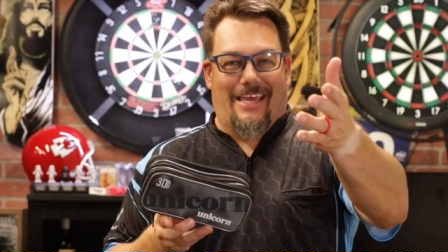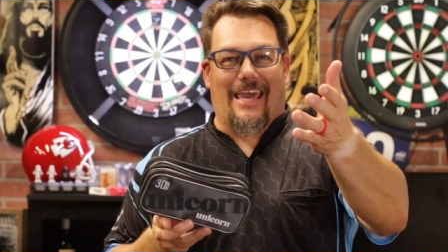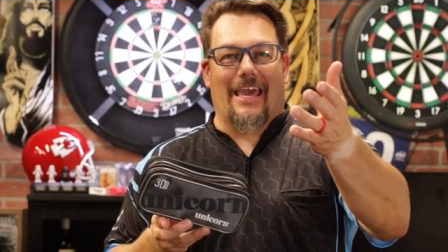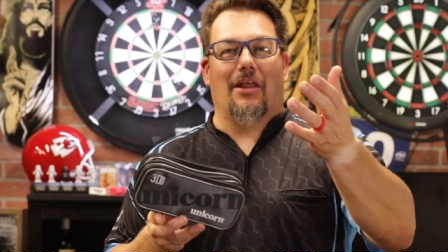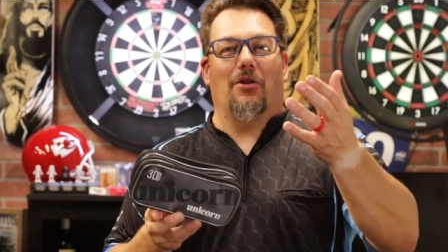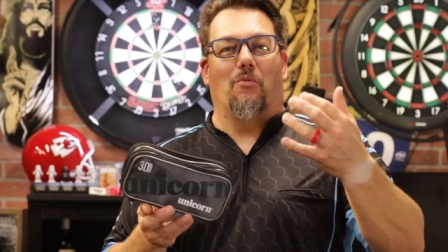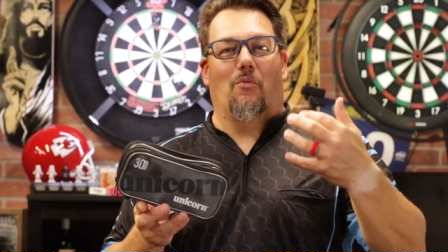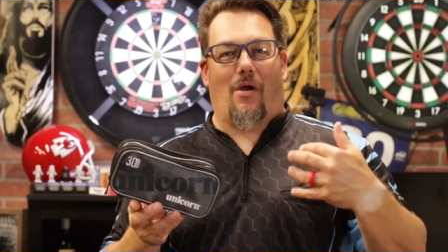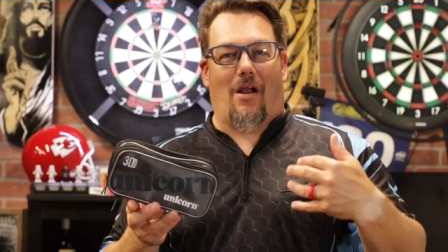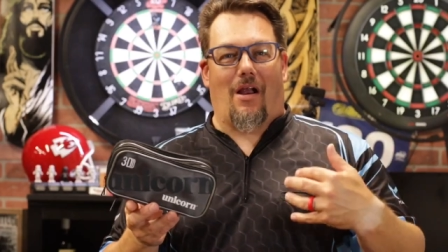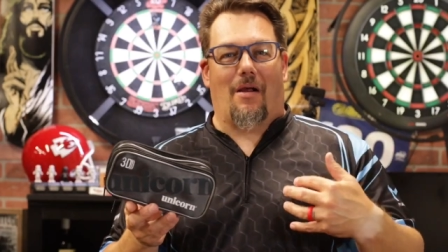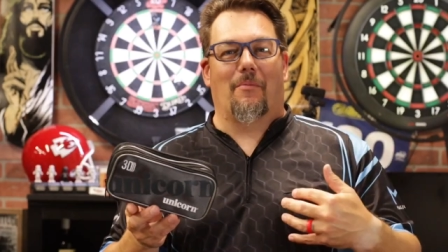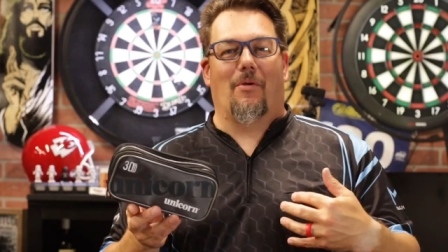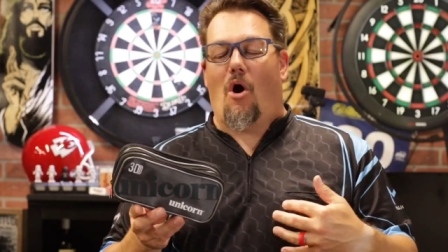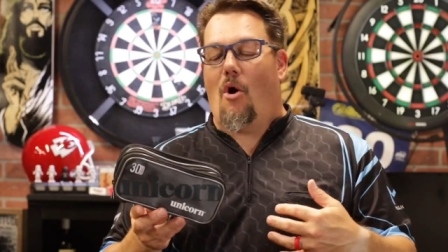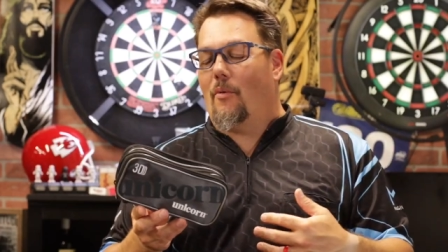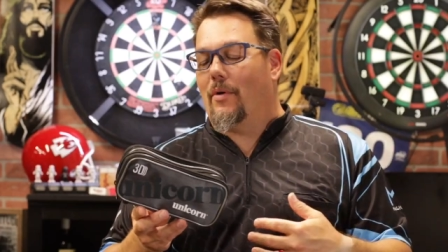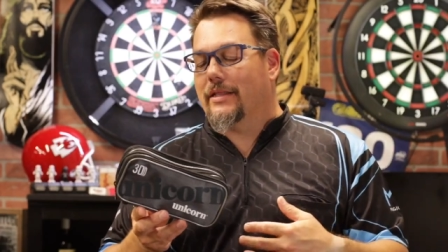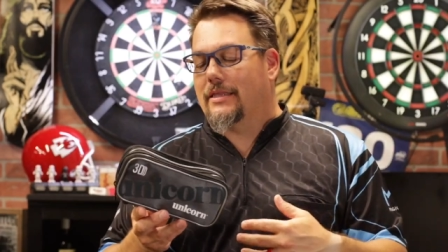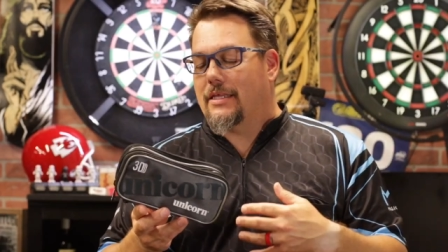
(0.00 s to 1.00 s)
getting where I'm
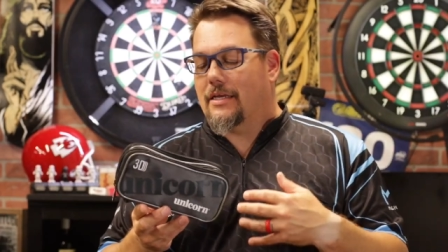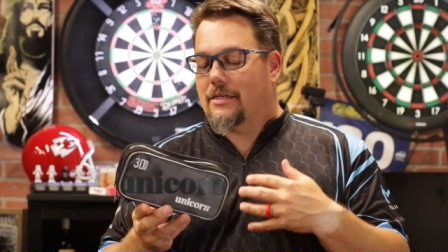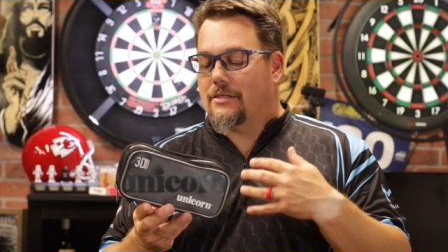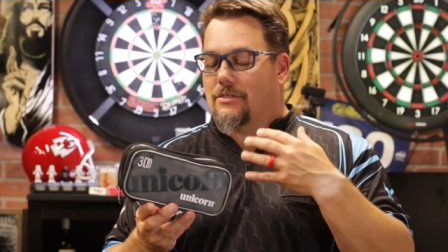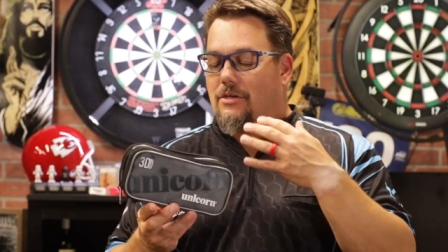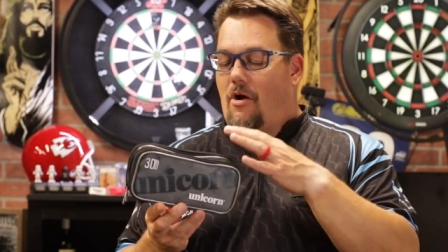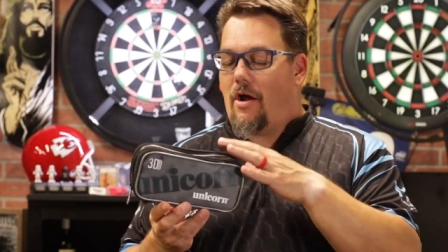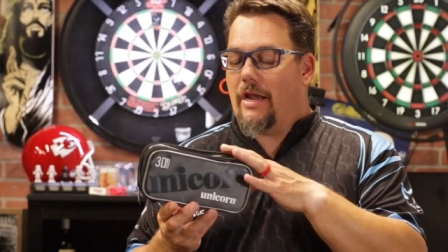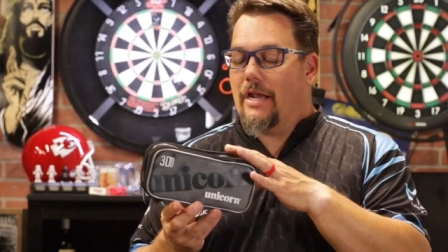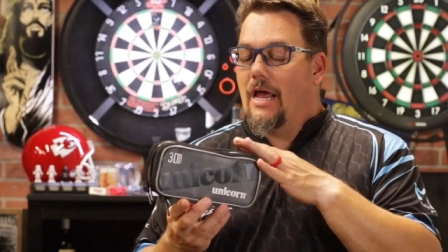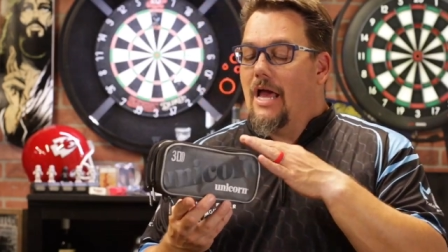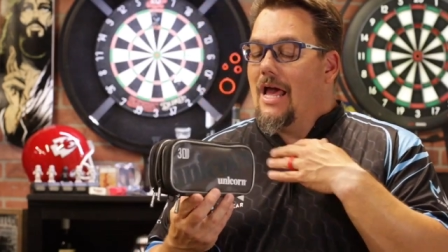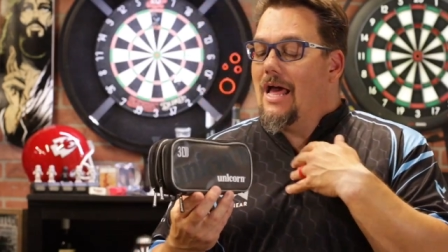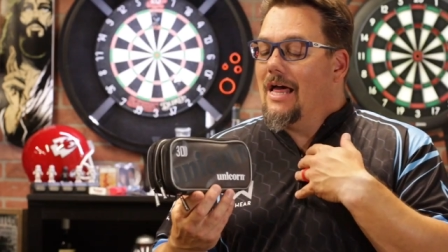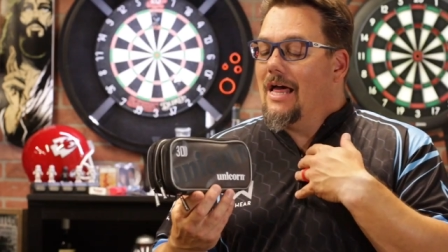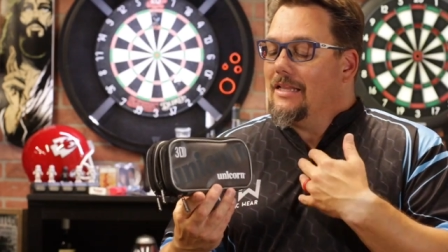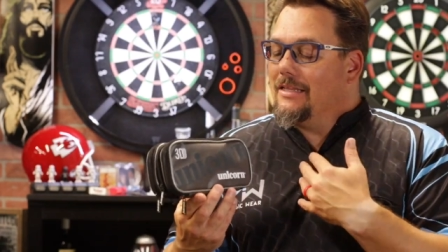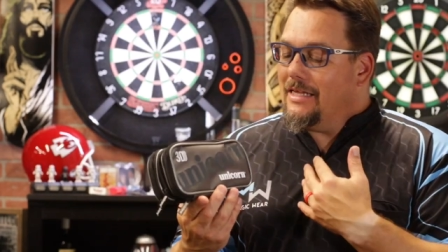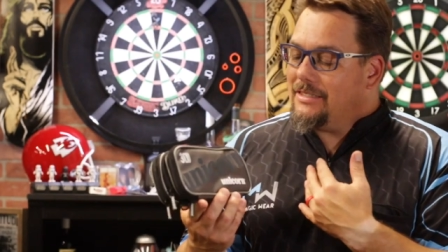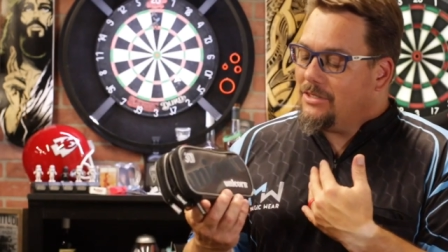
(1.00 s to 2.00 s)
going with this. All right,
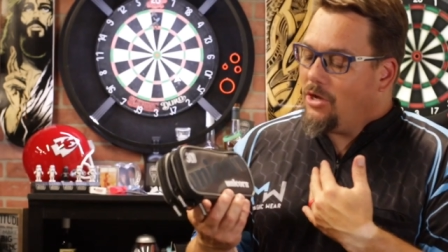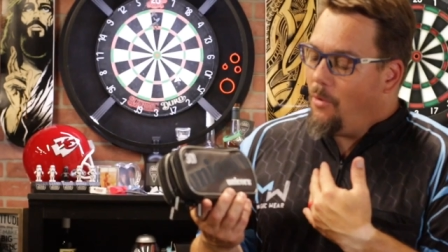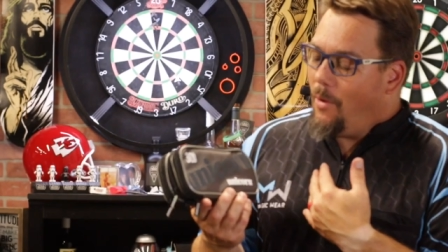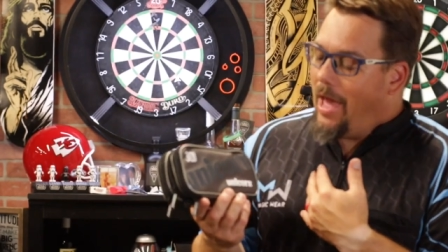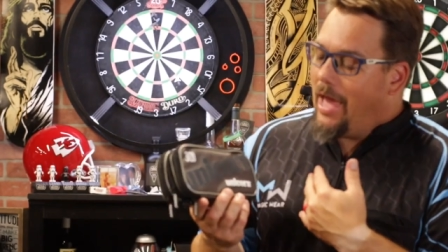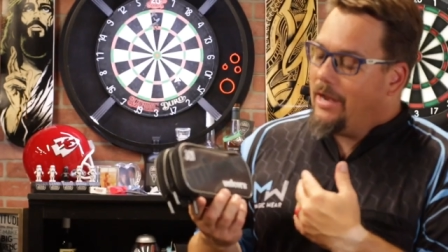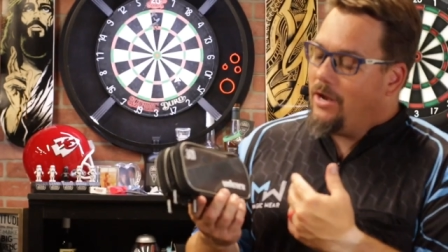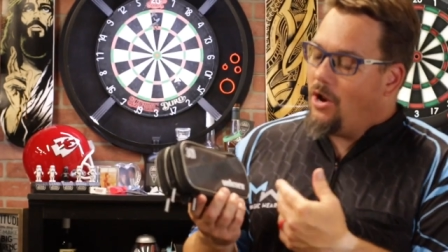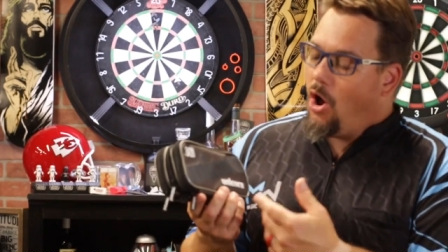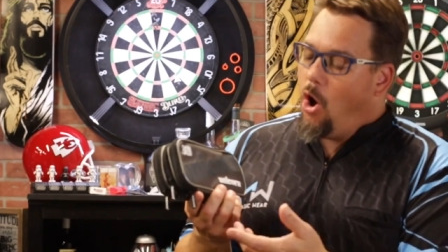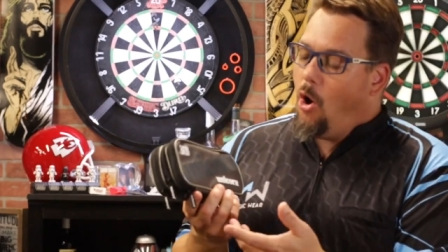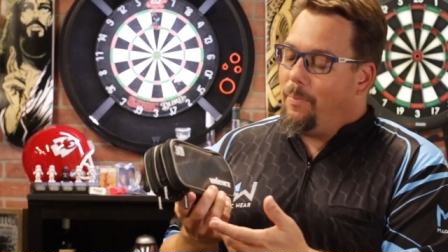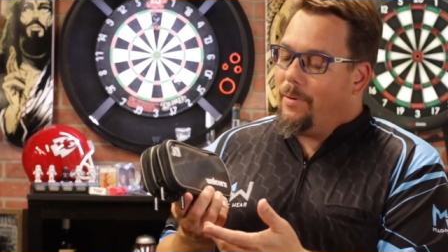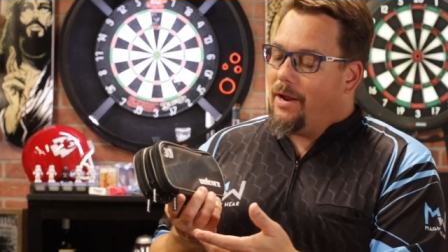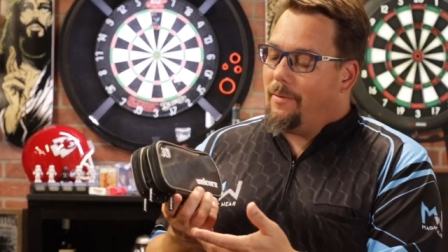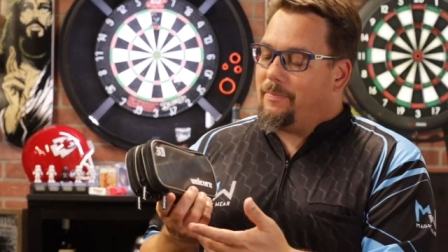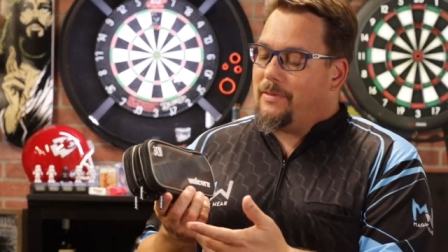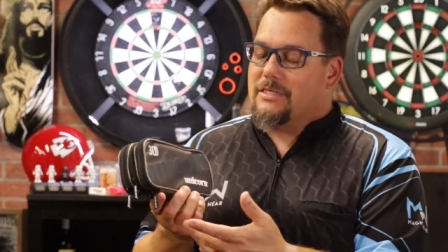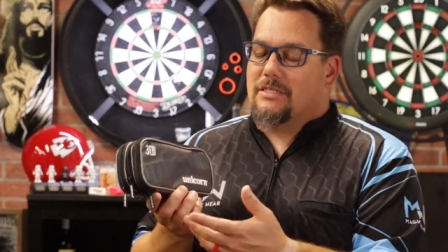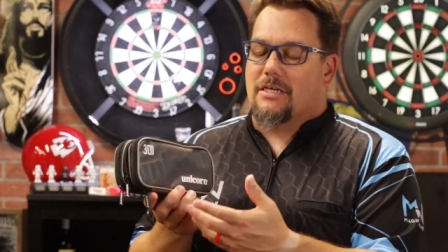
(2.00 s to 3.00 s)
let's go ahead and open
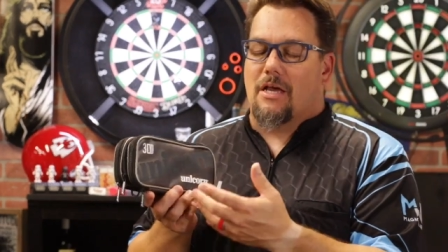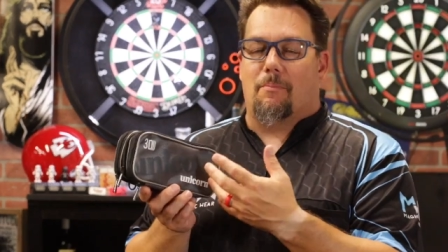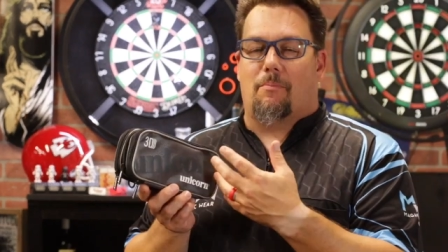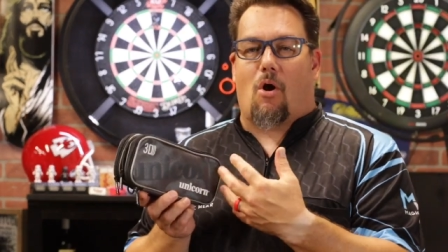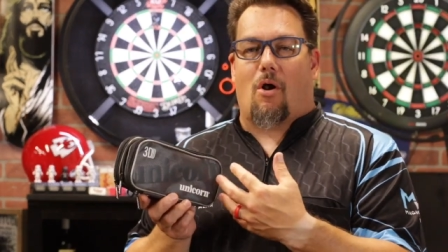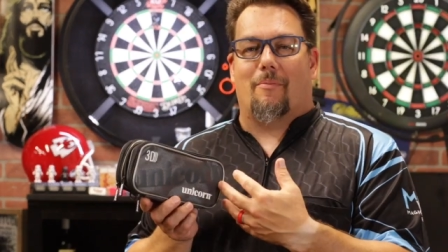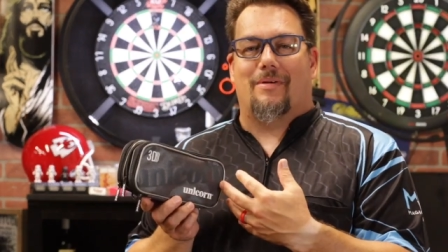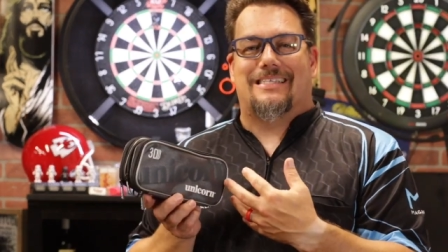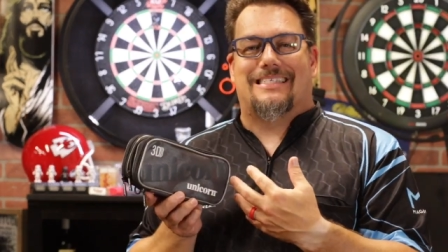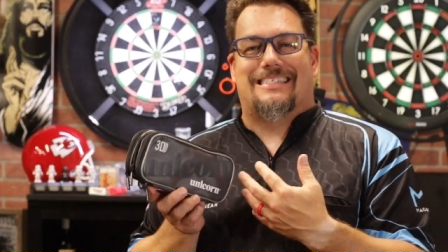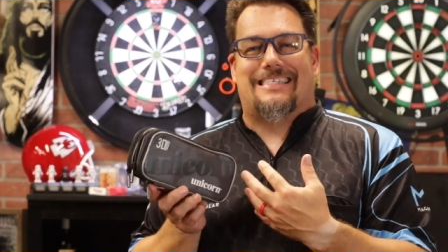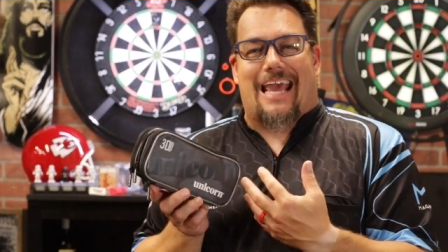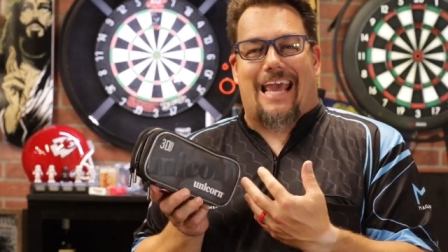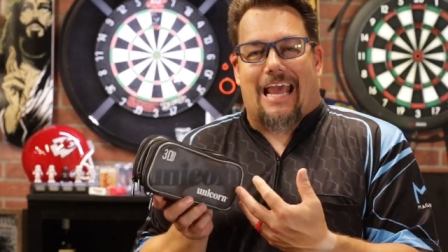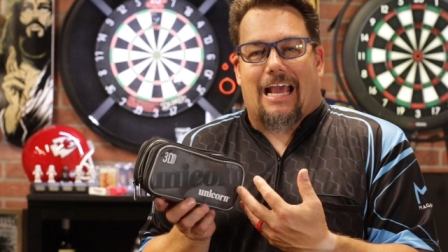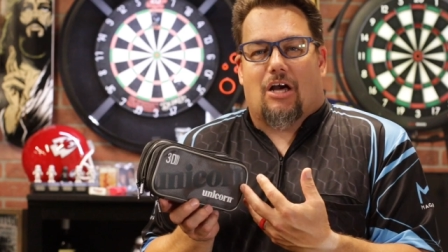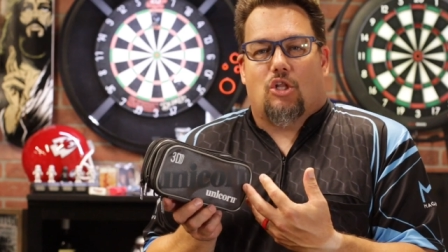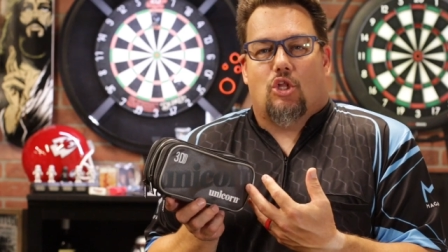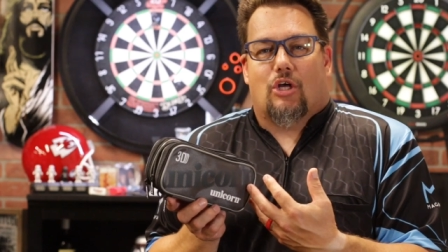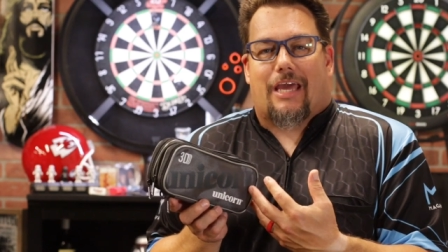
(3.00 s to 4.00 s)
up these compartments,
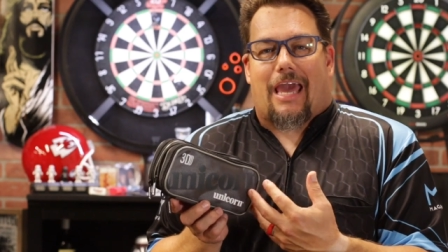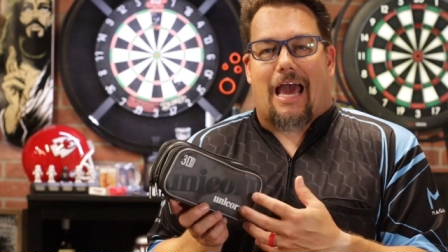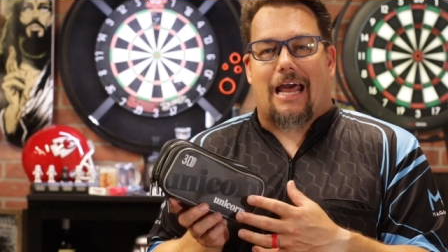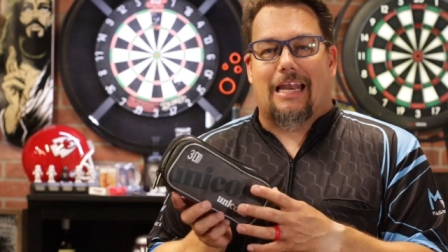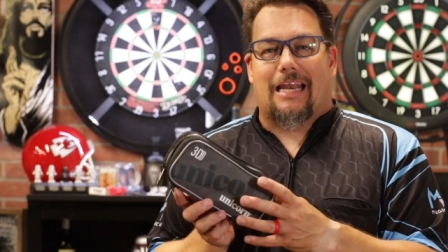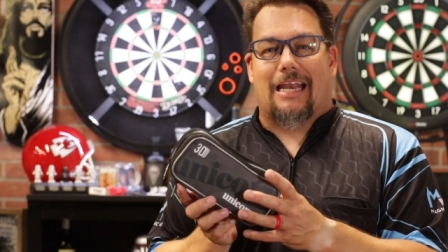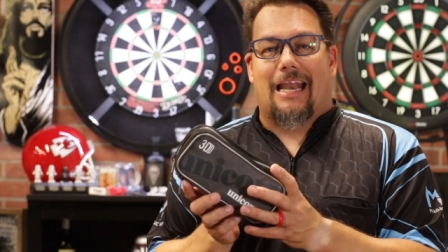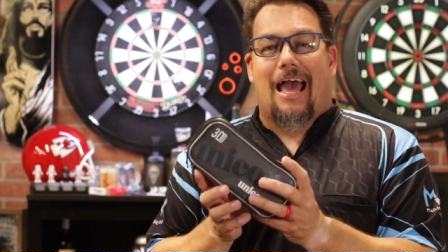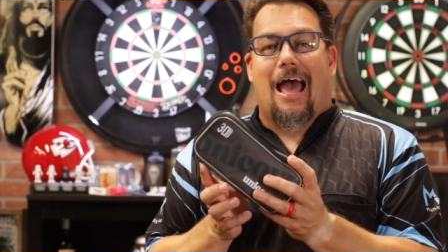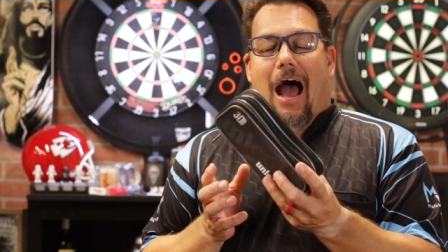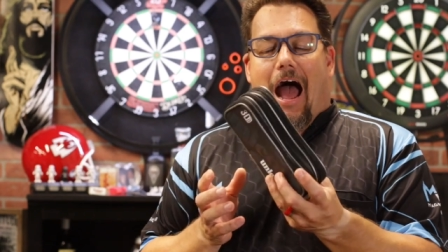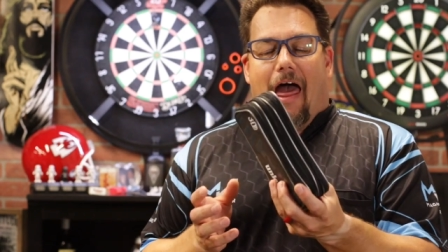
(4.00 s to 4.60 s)
take a look at it.